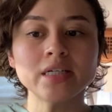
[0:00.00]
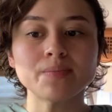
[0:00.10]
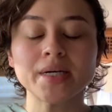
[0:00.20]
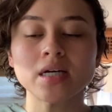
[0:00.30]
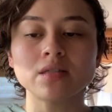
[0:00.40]

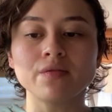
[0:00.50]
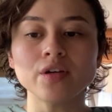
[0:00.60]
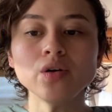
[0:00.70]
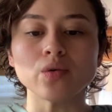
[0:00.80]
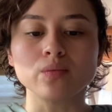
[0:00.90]
because of
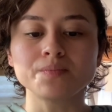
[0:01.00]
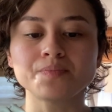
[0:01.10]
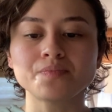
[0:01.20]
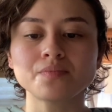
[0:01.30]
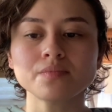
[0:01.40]
you.
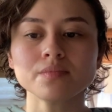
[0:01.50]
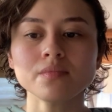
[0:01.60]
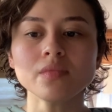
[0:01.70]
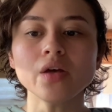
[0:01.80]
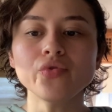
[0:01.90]

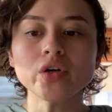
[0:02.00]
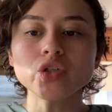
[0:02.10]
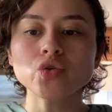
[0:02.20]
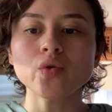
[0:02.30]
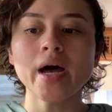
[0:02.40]
They're
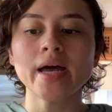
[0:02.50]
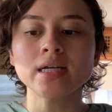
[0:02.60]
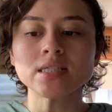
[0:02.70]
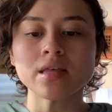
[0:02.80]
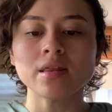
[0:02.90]

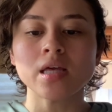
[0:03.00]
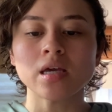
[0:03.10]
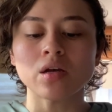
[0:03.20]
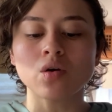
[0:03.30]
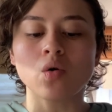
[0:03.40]
trying to
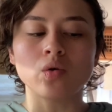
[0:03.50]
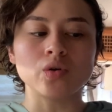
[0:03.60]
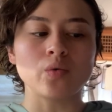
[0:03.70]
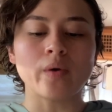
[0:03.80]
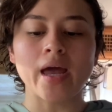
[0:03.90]
think in a whole
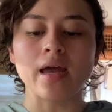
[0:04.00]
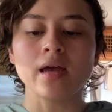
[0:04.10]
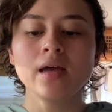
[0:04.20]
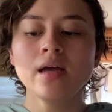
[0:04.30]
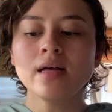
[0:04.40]
new way.
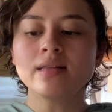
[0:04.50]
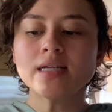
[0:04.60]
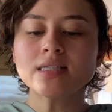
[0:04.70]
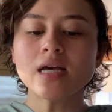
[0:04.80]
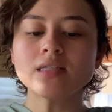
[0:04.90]

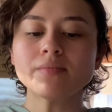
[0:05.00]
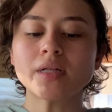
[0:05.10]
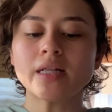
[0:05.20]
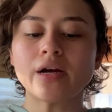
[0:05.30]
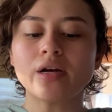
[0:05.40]
Let's get some
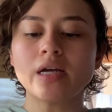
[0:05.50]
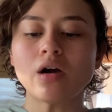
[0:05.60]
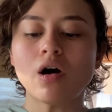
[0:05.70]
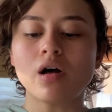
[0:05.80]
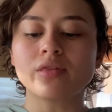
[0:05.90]
clarity
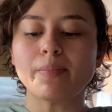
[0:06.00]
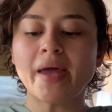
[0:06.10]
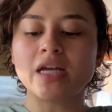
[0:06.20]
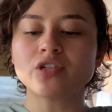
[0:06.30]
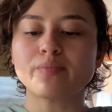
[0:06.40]
on the
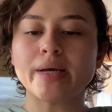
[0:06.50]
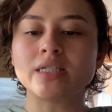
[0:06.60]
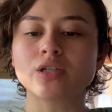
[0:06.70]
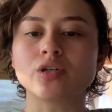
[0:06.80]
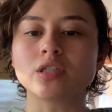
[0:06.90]
Page of
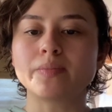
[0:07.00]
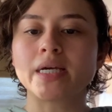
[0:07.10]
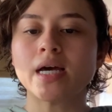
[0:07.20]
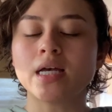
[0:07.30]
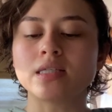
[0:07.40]
Pentacles,
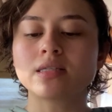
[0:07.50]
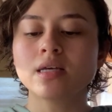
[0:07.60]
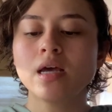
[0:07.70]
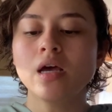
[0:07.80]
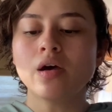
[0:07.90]
because
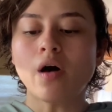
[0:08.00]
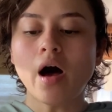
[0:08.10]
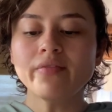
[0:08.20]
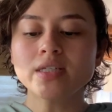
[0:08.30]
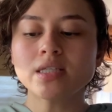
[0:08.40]

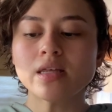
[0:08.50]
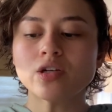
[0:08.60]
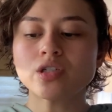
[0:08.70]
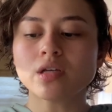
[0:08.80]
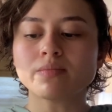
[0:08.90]
obviously
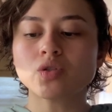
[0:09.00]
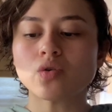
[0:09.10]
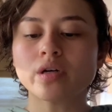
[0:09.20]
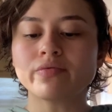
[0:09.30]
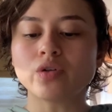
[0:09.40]
there's some
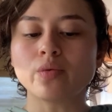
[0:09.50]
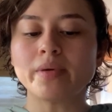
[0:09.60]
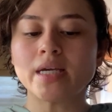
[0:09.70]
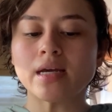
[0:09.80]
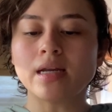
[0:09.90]
sort of new
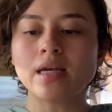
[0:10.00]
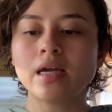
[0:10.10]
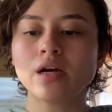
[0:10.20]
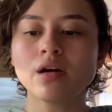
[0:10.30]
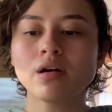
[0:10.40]
beginning
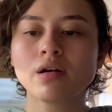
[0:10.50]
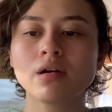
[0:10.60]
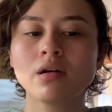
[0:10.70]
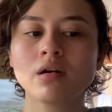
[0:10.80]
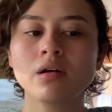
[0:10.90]
here
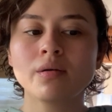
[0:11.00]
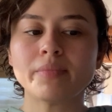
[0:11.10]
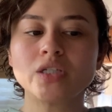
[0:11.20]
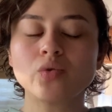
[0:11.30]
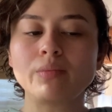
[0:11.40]

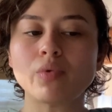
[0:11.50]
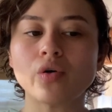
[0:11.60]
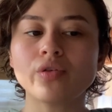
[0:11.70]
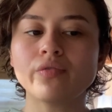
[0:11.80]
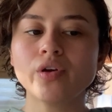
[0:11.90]
between
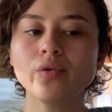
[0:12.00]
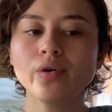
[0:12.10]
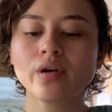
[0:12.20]
both of you.